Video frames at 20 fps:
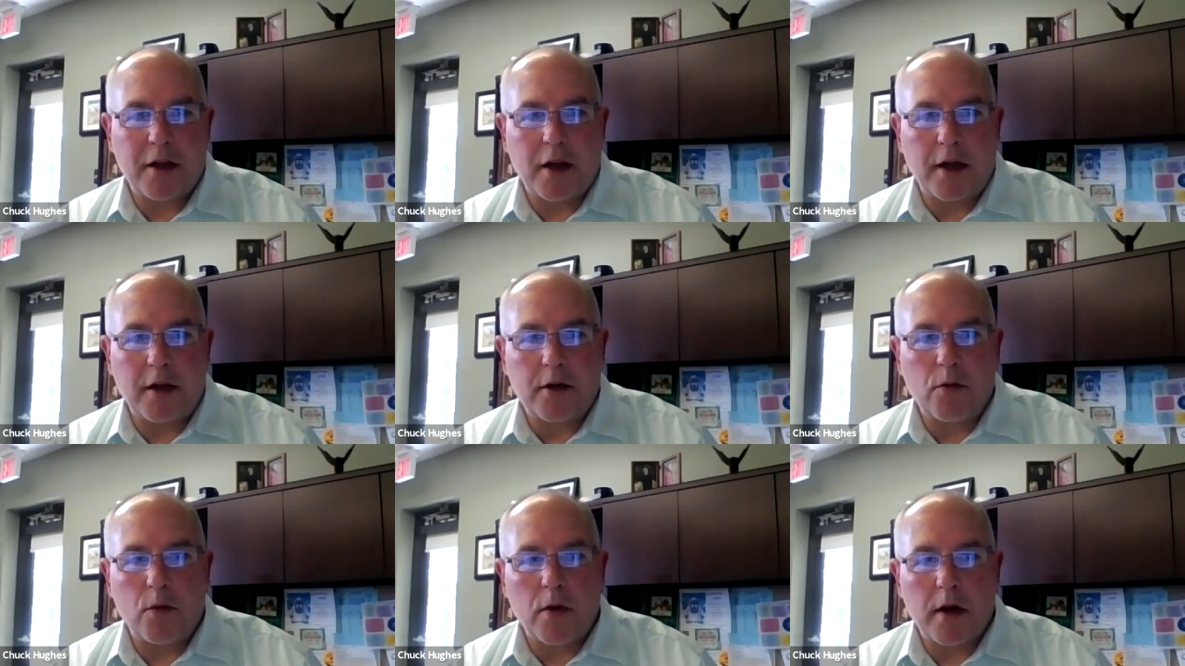
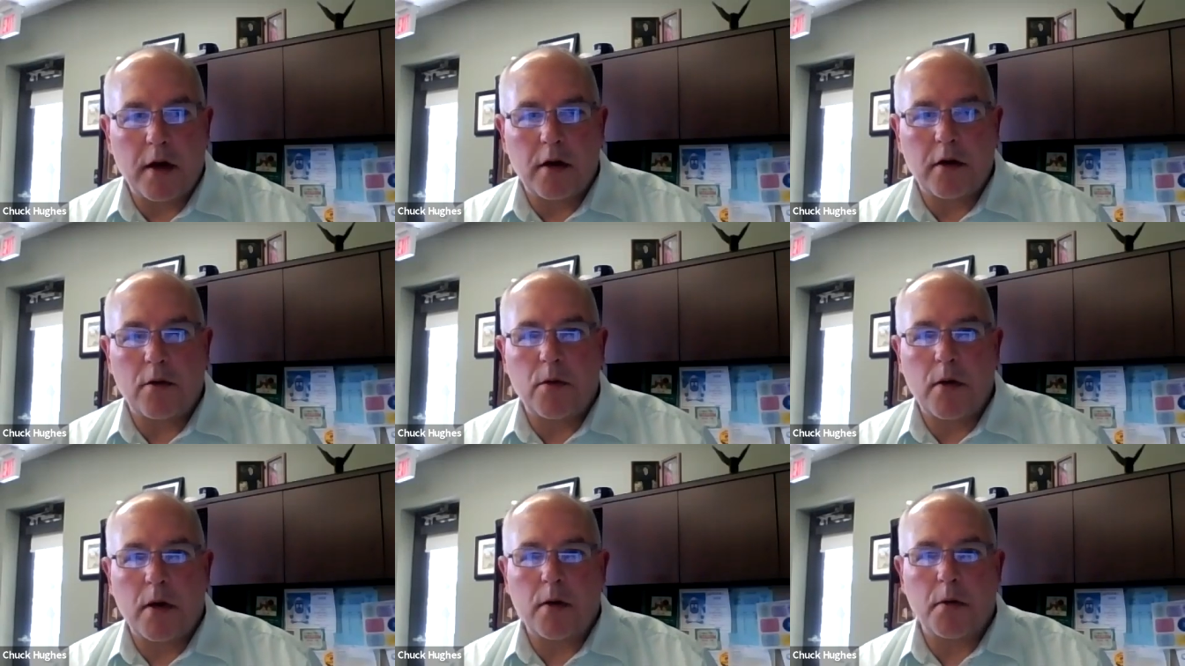Like
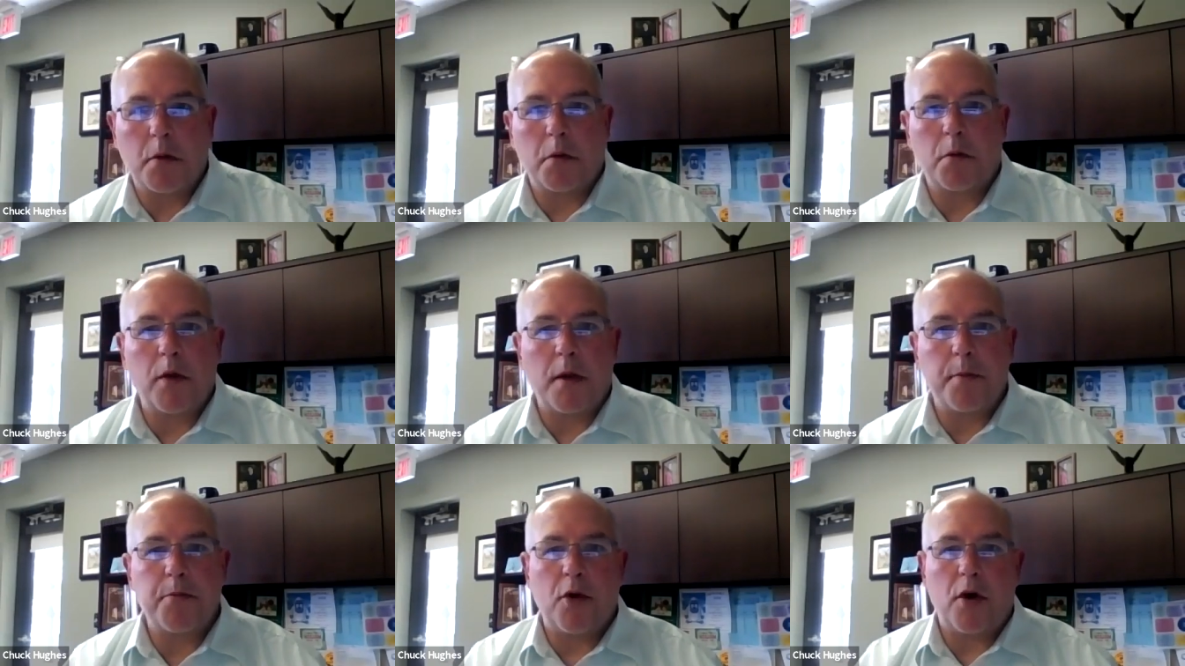where would
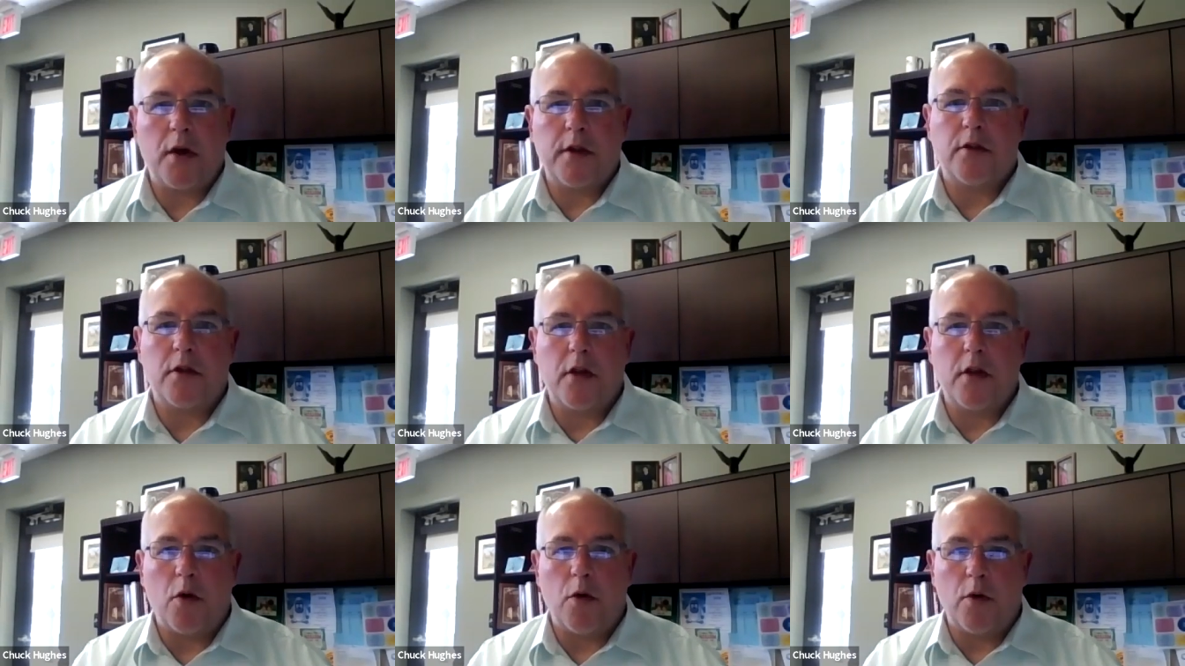we
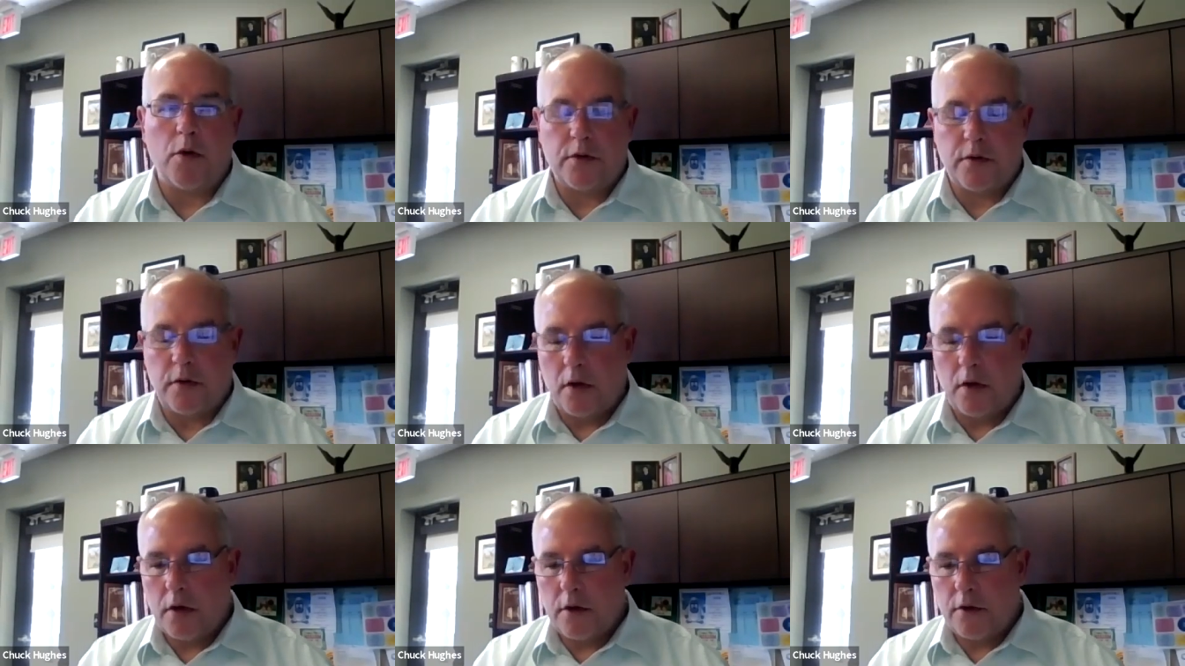put
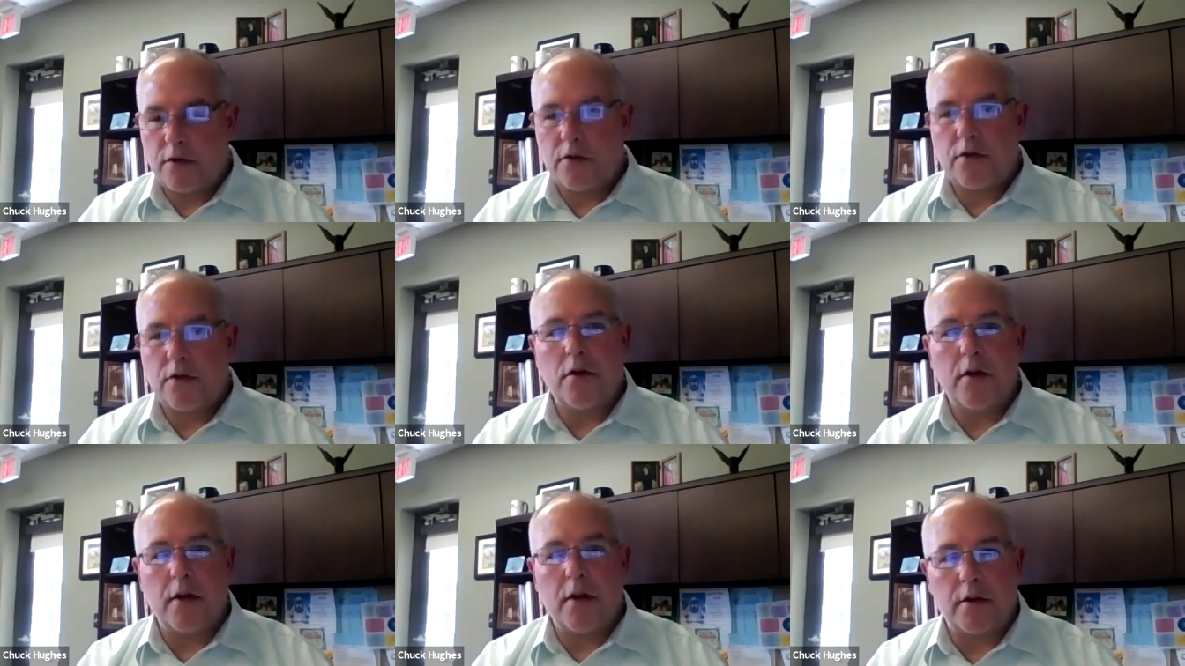those
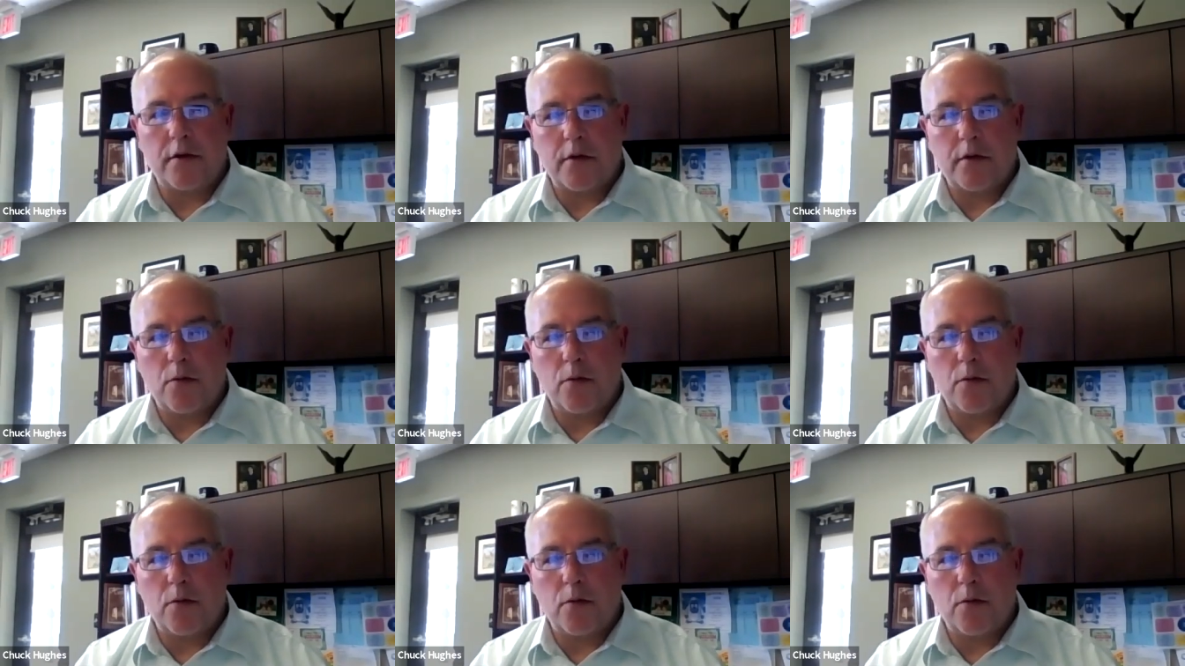students?